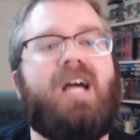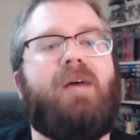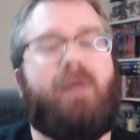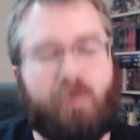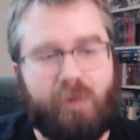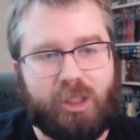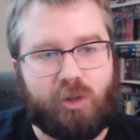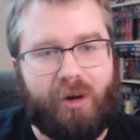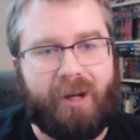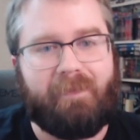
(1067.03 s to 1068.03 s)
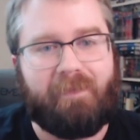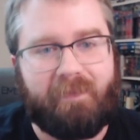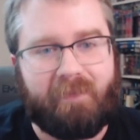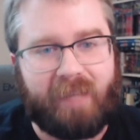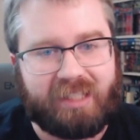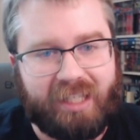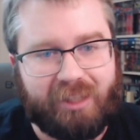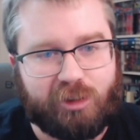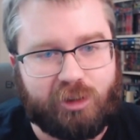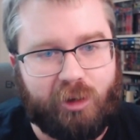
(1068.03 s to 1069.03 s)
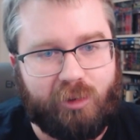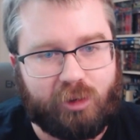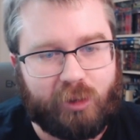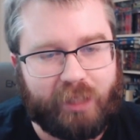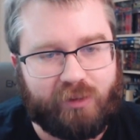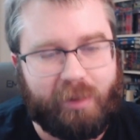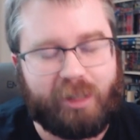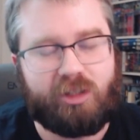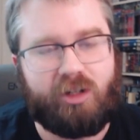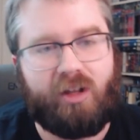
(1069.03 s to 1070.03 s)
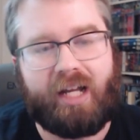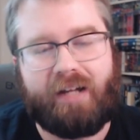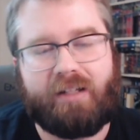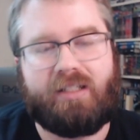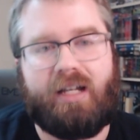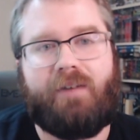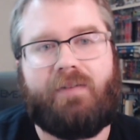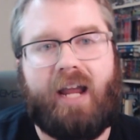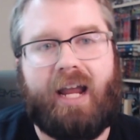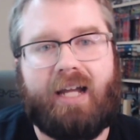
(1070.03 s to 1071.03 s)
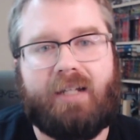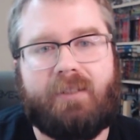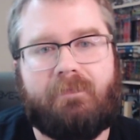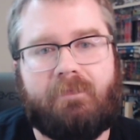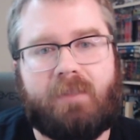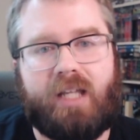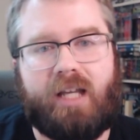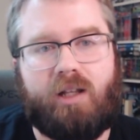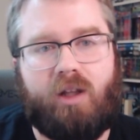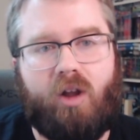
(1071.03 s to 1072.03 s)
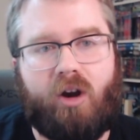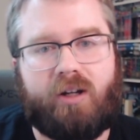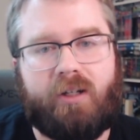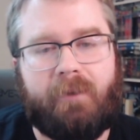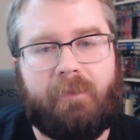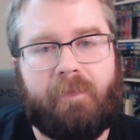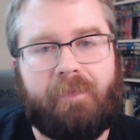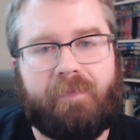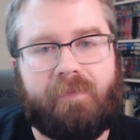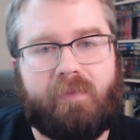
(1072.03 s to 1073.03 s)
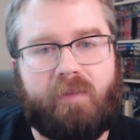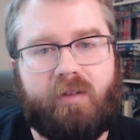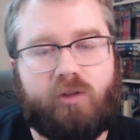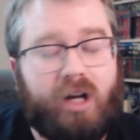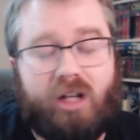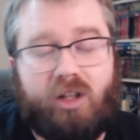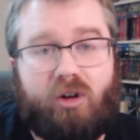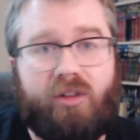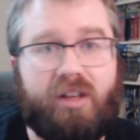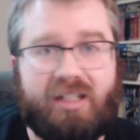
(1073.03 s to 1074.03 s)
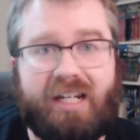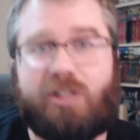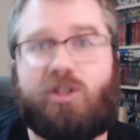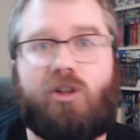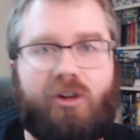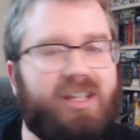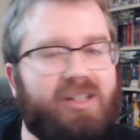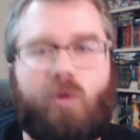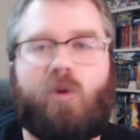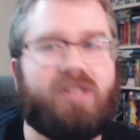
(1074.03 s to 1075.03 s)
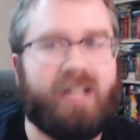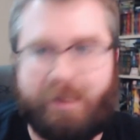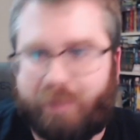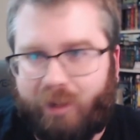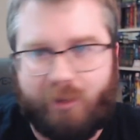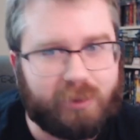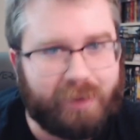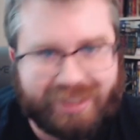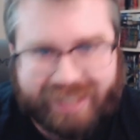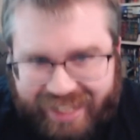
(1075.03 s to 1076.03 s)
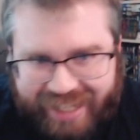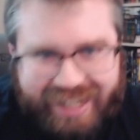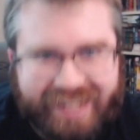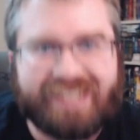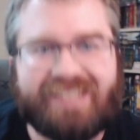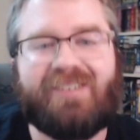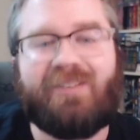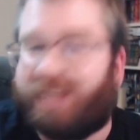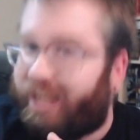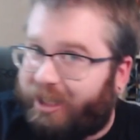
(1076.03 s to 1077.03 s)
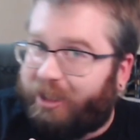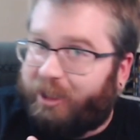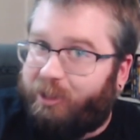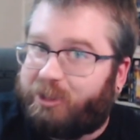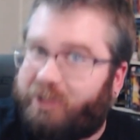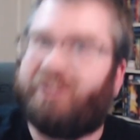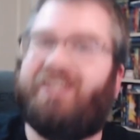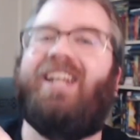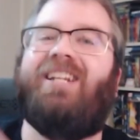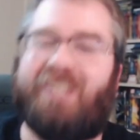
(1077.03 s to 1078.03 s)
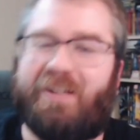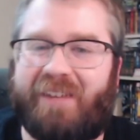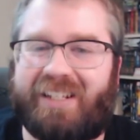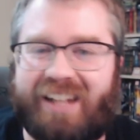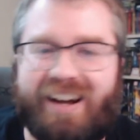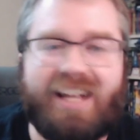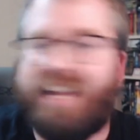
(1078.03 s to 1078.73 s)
But I really enjoyed it. Like seeing the suit, the transformation, all that kind of stuff, and seeing Clark trying to learn all this, and he's still learning this. And of course, and him and Lois about to kiss, or are we getting close to it? And then Jimmy's there.